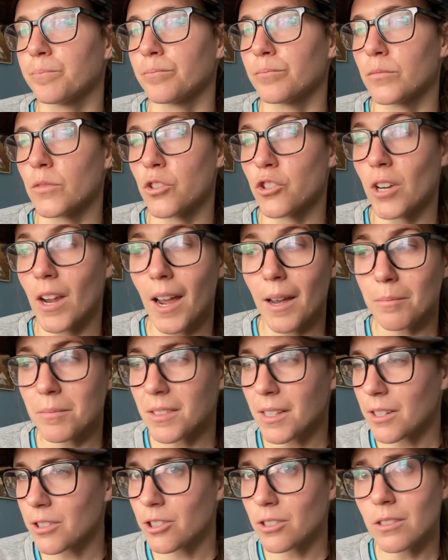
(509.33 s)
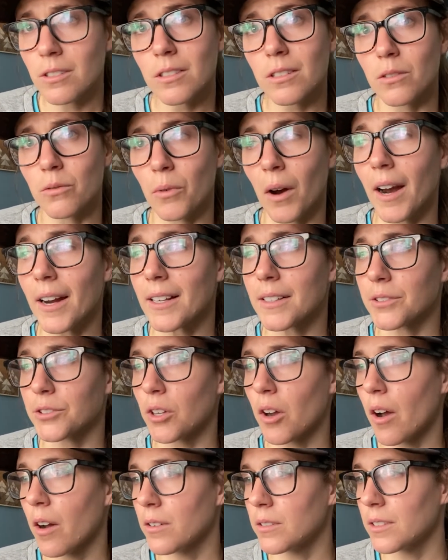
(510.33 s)
Jam sessions and writing
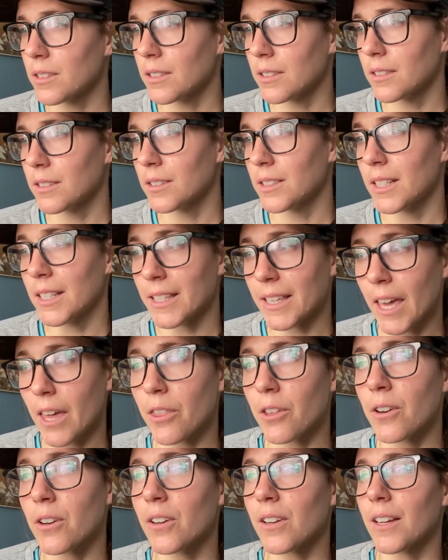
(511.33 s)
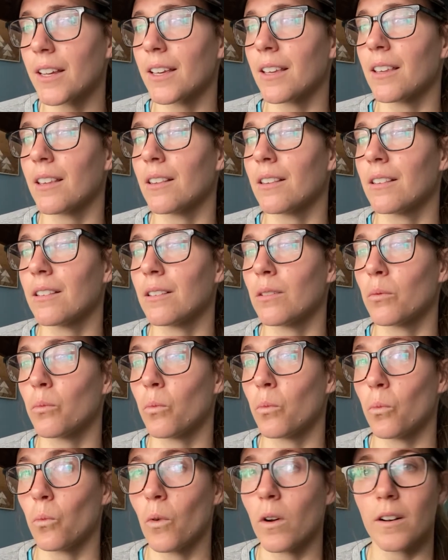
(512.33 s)
songs together is
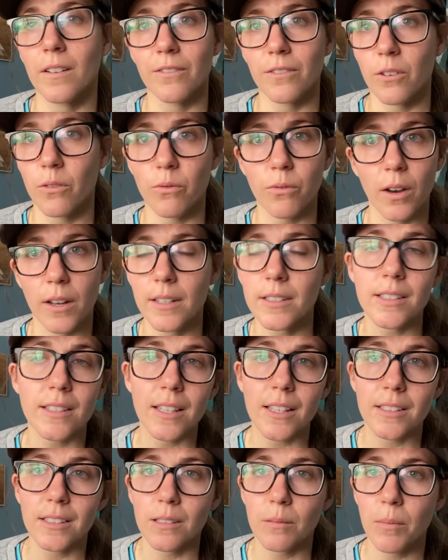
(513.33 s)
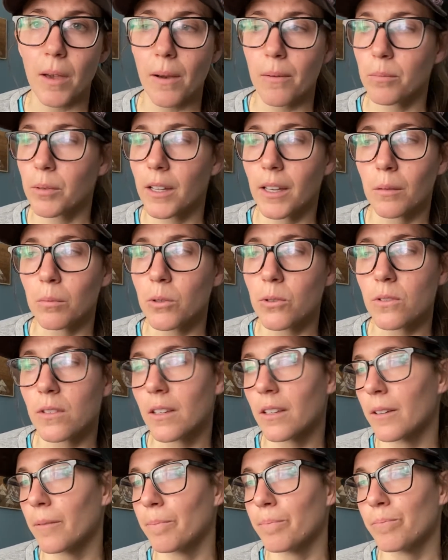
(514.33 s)
one of the funnest things about playing
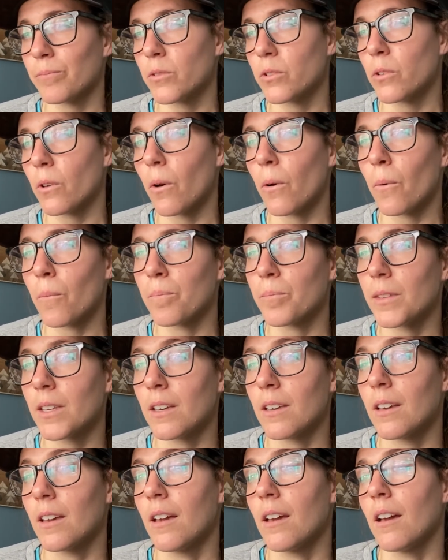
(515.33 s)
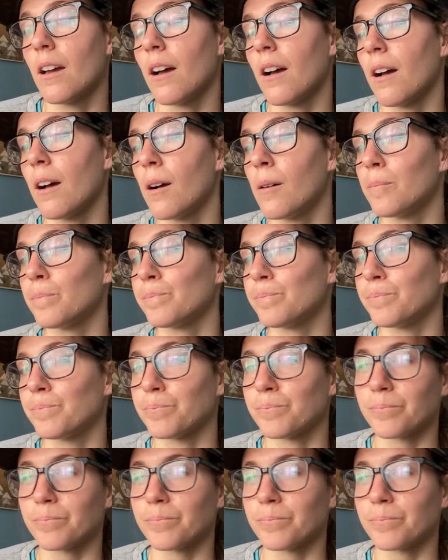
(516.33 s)
music. So I